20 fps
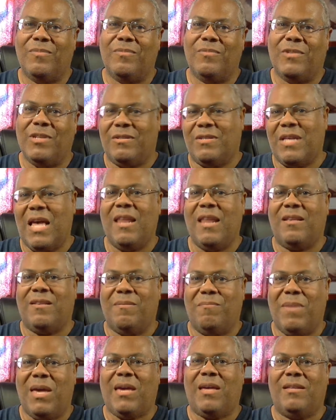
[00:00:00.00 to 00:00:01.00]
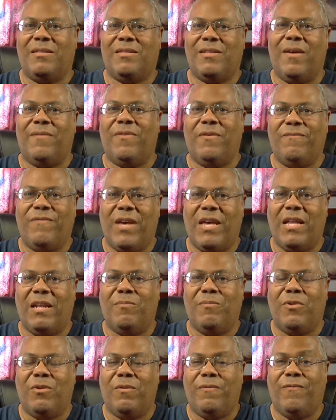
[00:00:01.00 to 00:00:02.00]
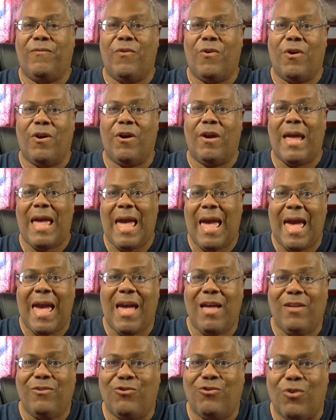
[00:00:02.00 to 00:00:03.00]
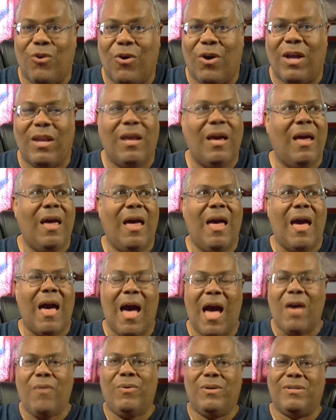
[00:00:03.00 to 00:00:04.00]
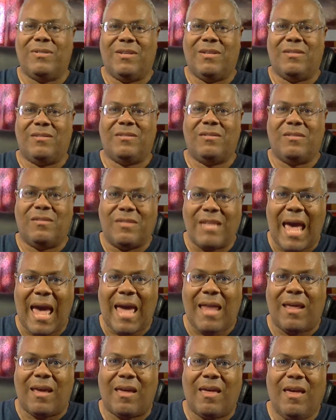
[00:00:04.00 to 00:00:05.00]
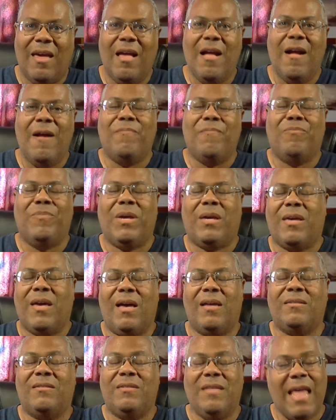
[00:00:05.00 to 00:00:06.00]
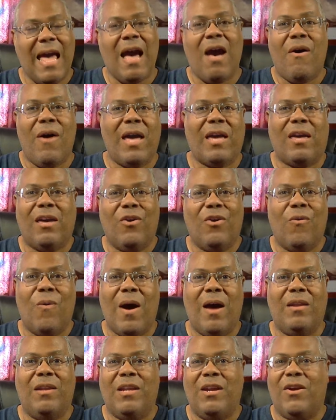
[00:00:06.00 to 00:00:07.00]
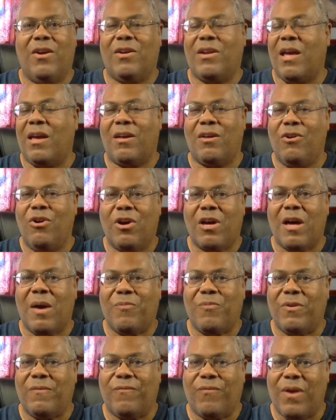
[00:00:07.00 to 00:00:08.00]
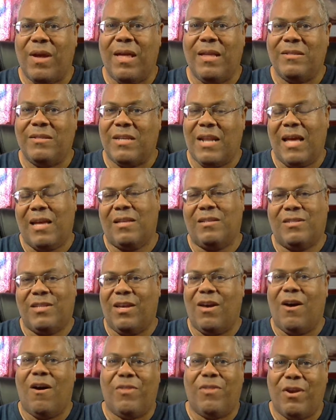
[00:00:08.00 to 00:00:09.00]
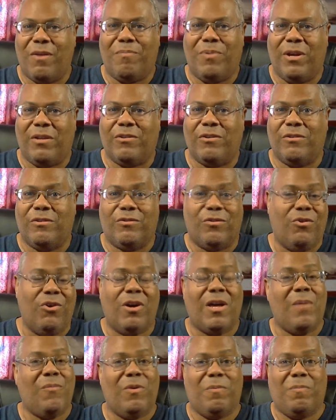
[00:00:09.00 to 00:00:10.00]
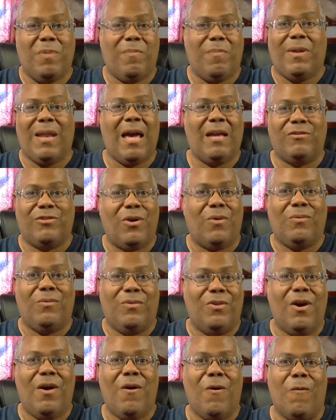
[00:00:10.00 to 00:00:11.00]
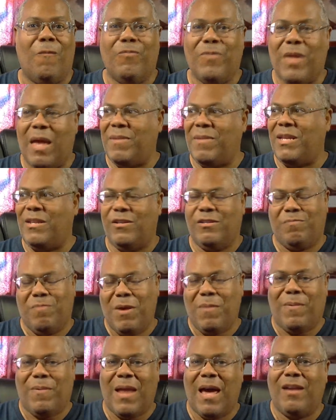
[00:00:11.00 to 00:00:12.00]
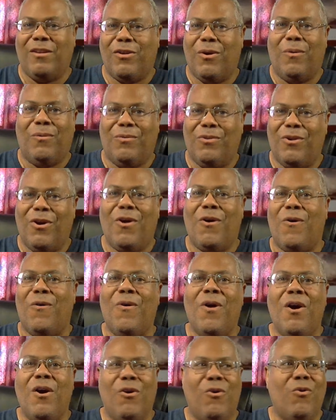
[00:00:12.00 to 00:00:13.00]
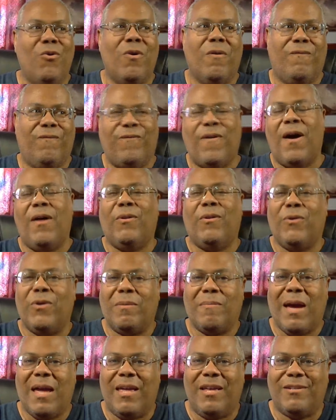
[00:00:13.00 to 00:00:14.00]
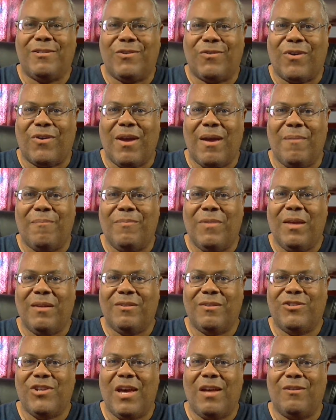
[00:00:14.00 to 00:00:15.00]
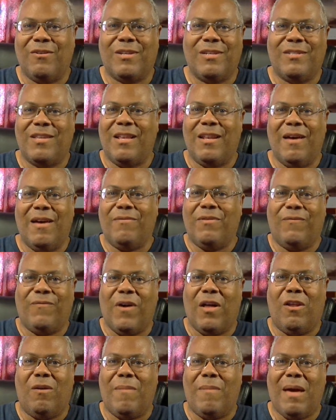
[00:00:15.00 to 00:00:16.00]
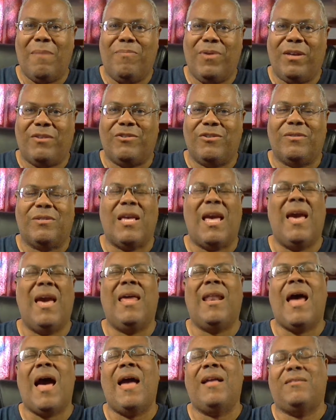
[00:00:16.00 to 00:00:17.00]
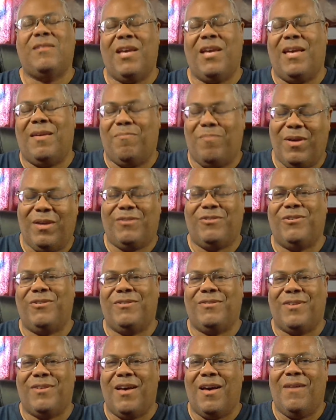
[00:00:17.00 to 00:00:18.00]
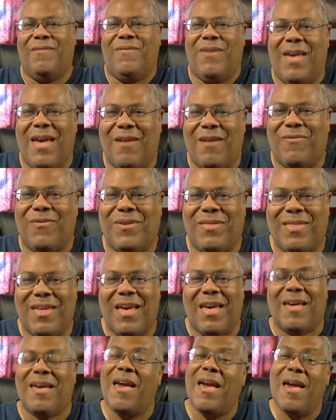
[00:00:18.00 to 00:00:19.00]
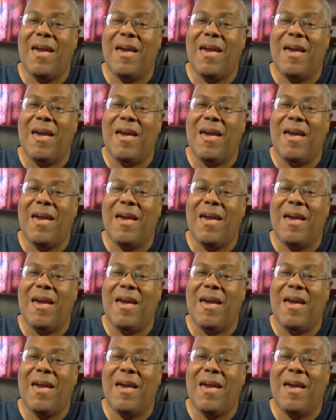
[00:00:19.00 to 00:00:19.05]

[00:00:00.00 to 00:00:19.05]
decided to make itself available for Android, I was ecstatic because now I can go on there and I can hook up with friends and I can see all their pictures or hook up with people I don't know. I mean, there's people I don't know who are following my Instagram channel because they love to follow my pictures. And I take pictures of everything.